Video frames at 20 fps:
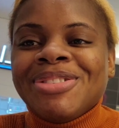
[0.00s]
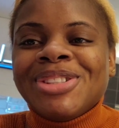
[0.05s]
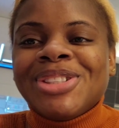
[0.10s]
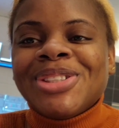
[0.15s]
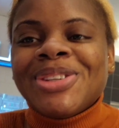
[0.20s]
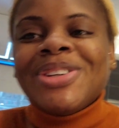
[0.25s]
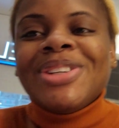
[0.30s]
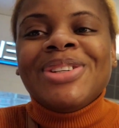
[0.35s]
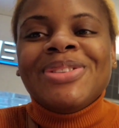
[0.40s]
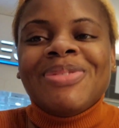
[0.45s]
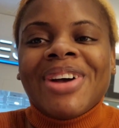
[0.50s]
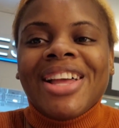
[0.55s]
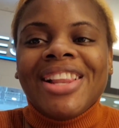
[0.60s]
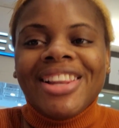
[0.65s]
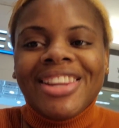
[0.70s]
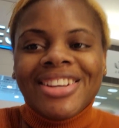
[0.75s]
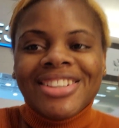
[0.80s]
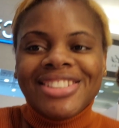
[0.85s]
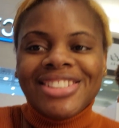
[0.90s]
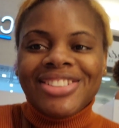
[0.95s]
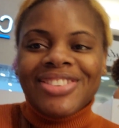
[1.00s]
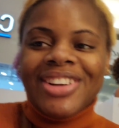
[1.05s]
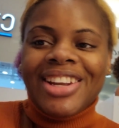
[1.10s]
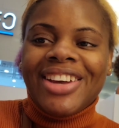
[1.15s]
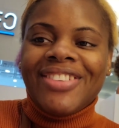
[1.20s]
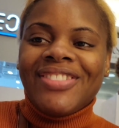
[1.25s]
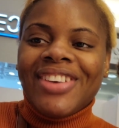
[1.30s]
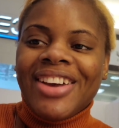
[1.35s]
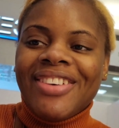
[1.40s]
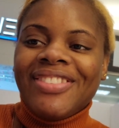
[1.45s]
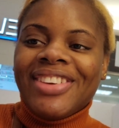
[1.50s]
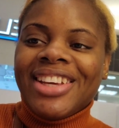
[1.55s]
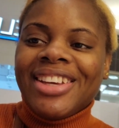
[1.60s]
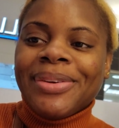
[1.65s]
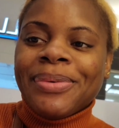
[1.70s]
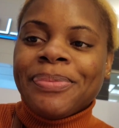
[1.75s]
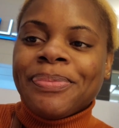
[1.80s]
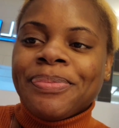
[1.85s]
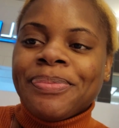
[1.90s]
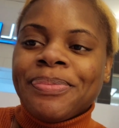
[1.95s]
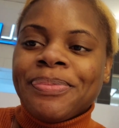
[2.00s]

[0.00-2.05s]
me show you my lunch, what I'm having.